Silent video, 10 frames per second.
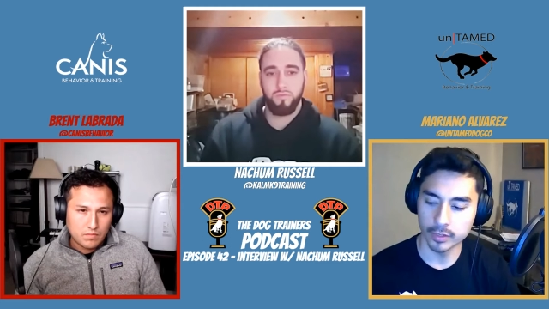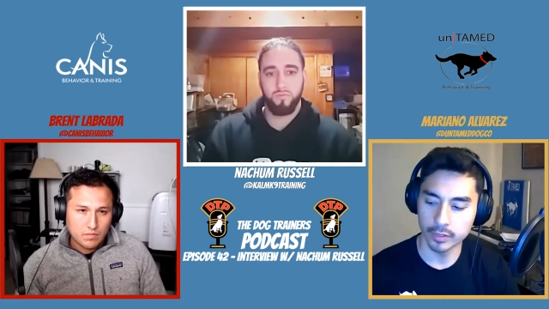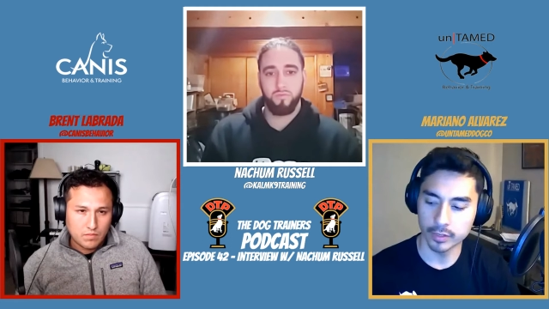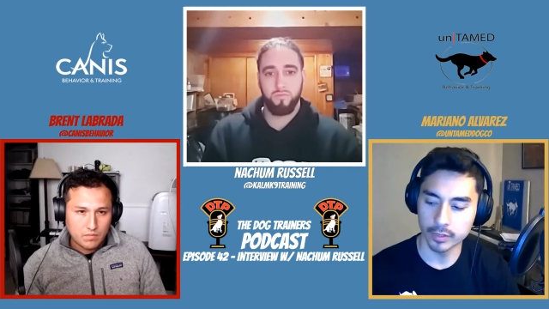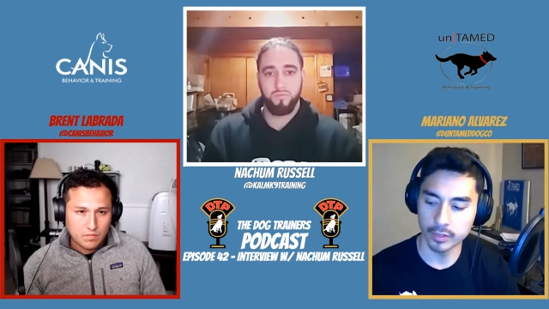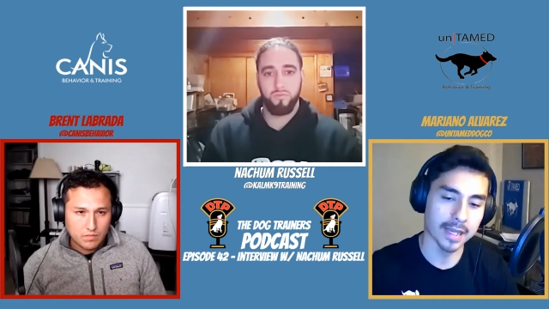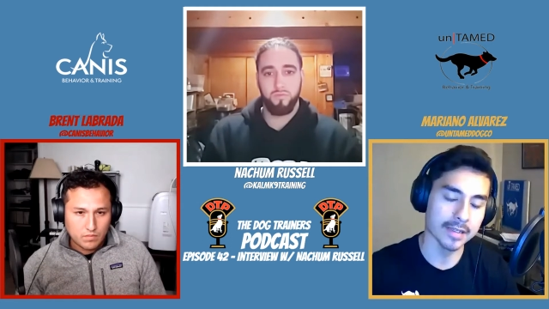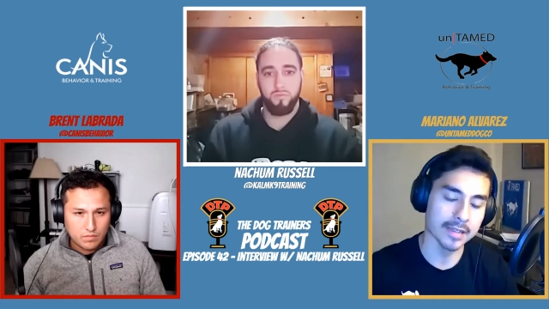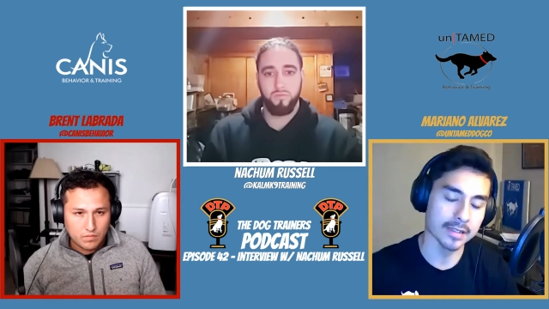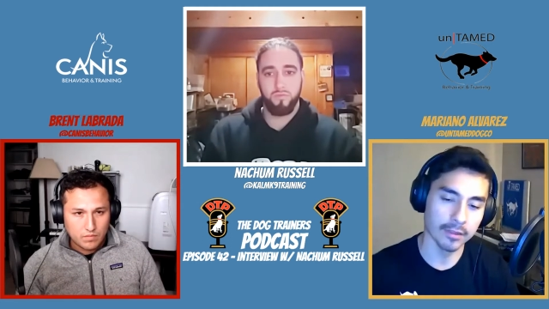Speaker 1: comes
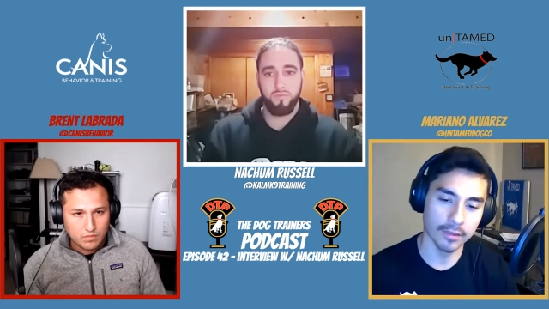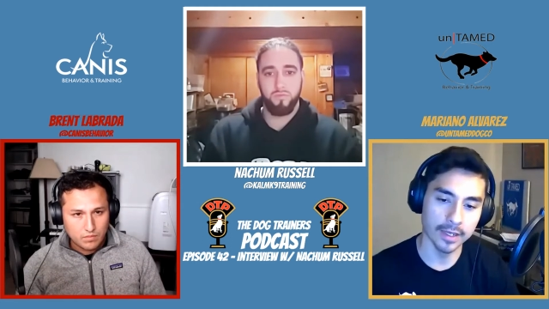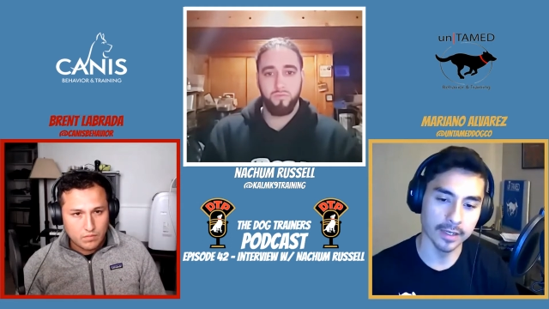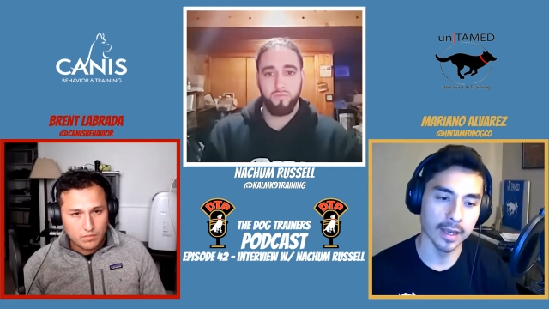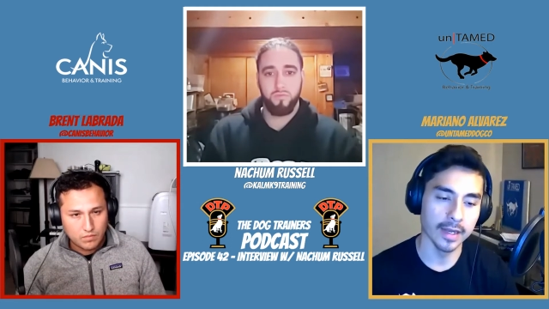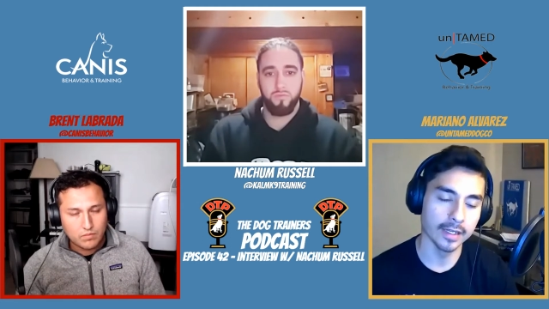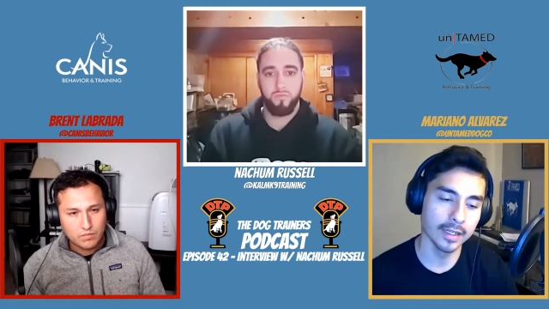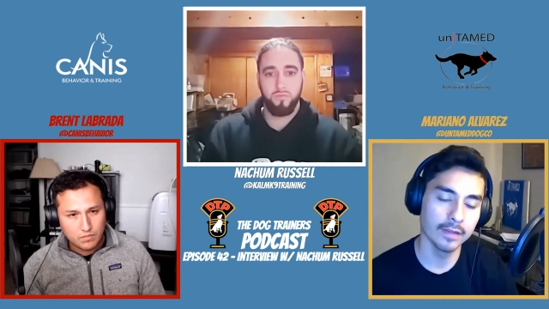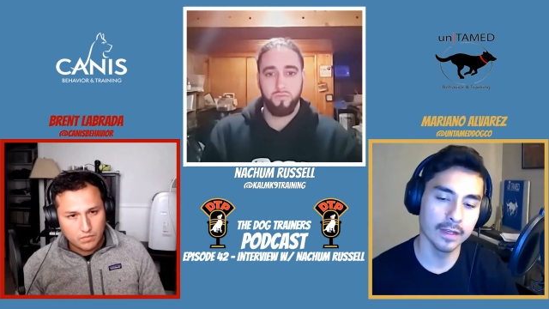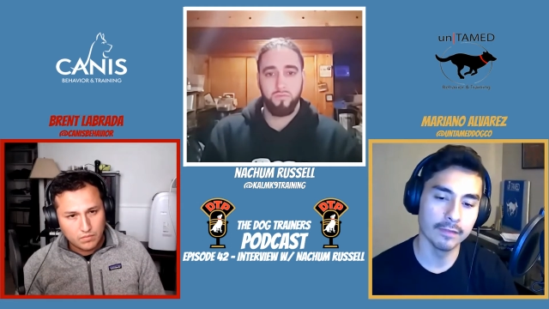as a thing. And
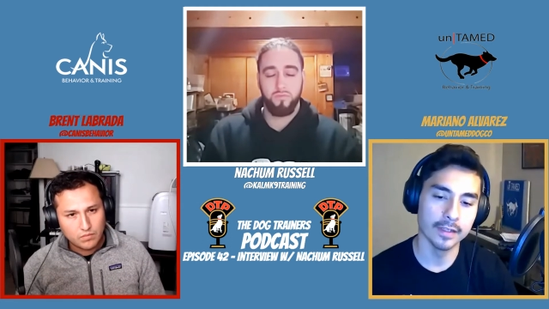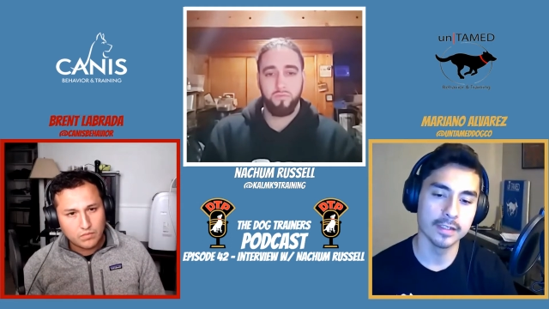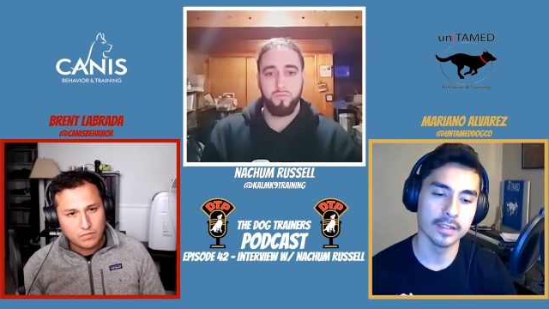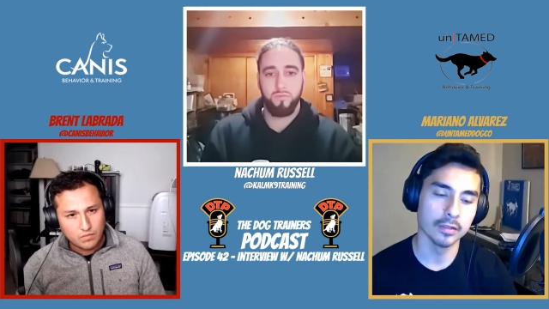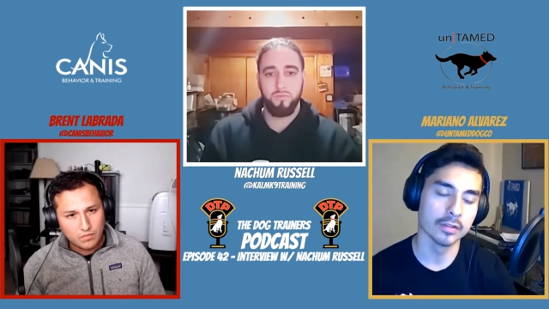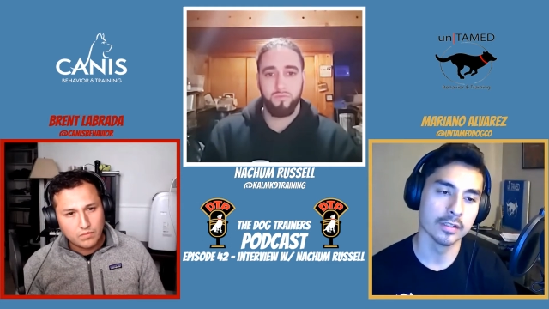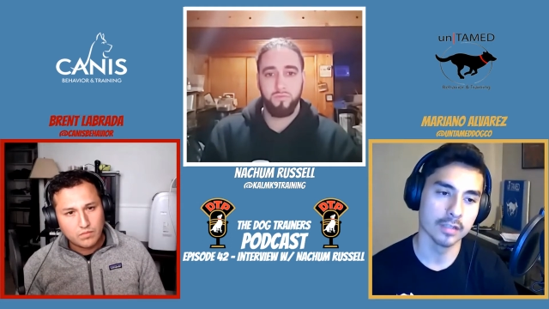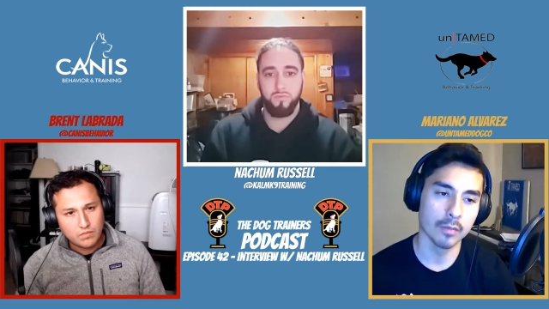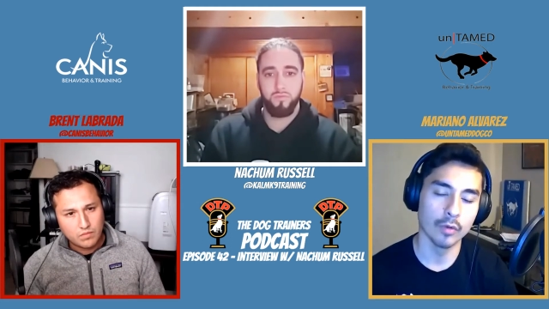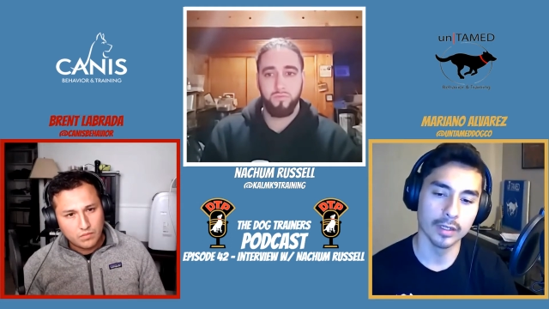even if it's still
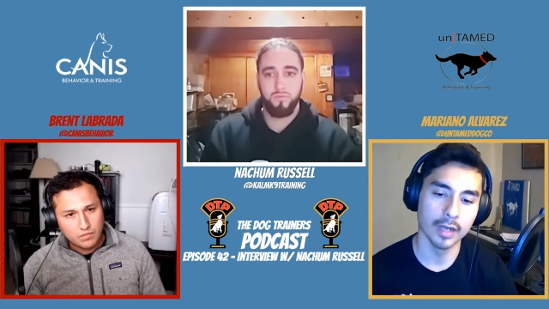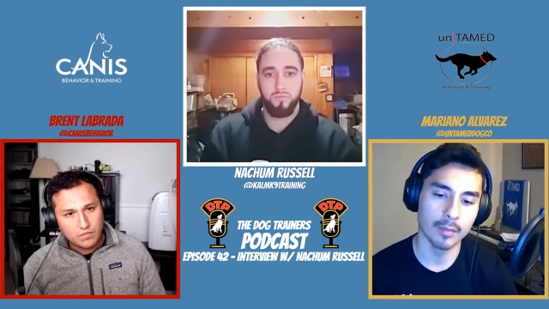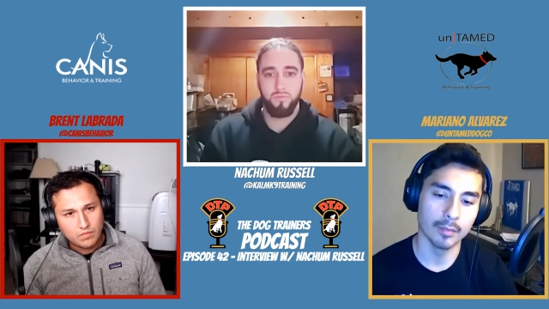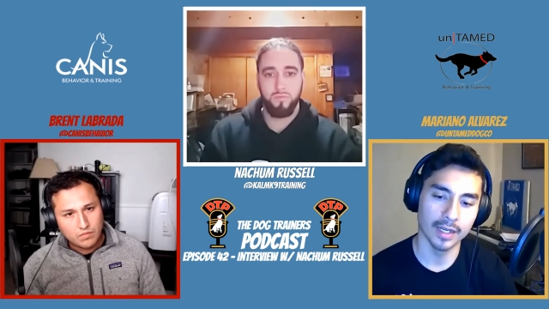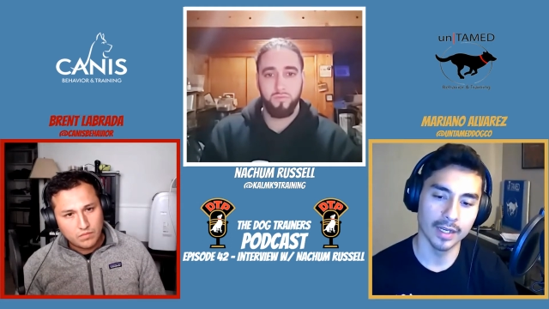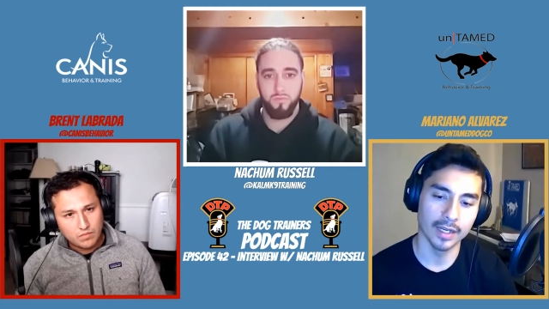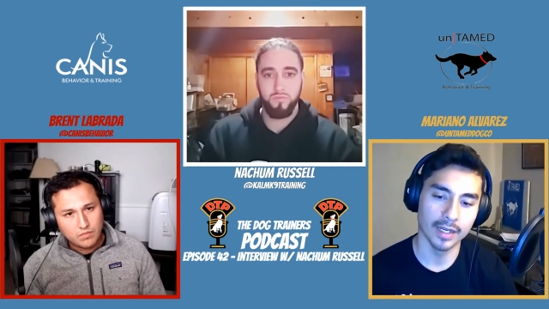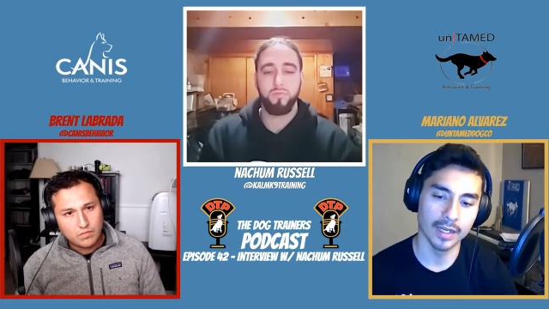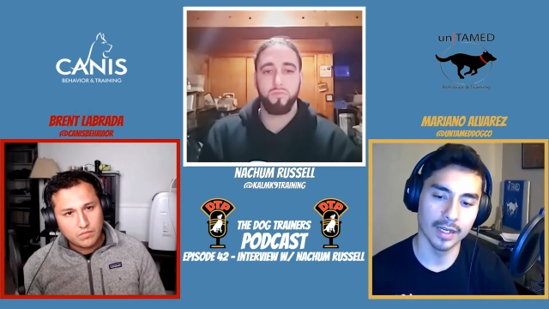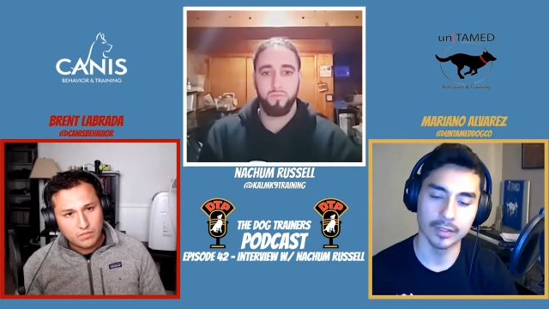somewhat complex,
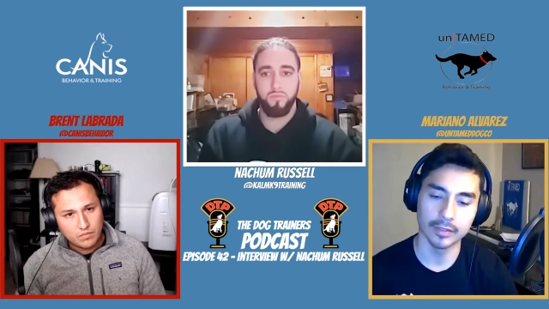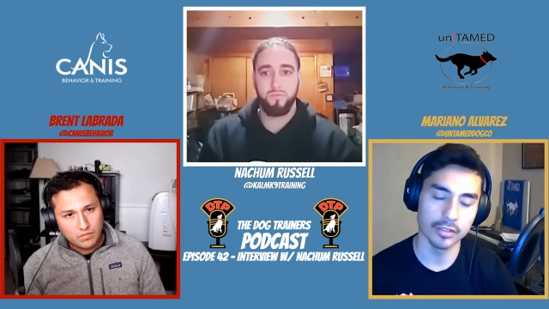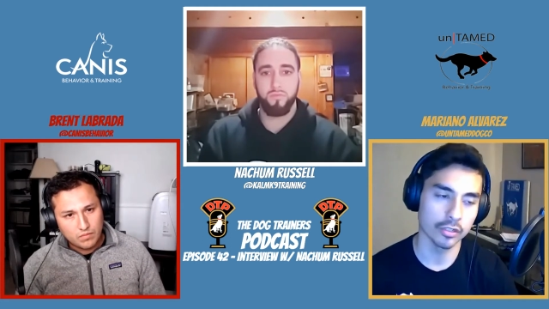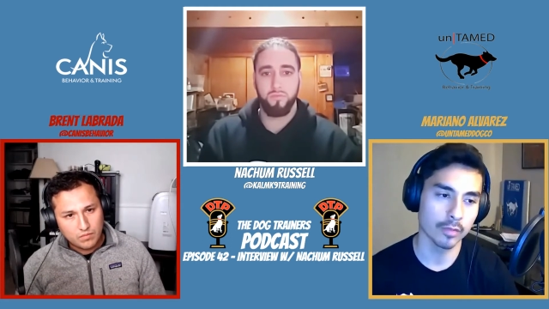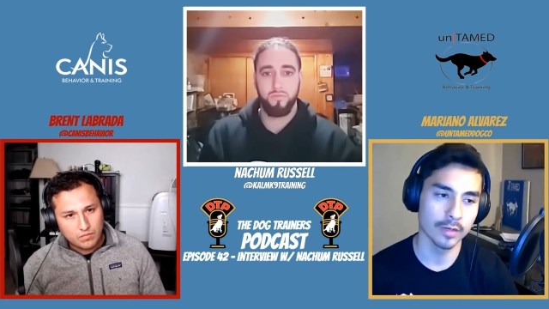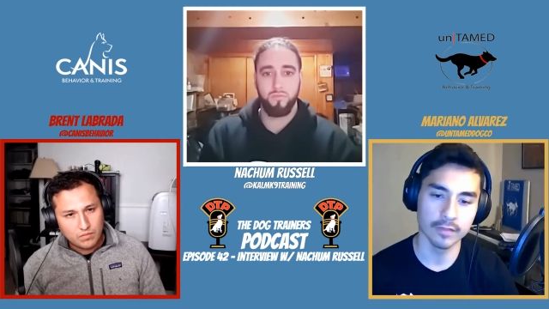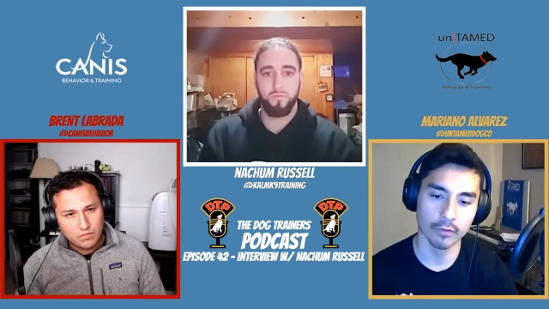you're right, there's just so much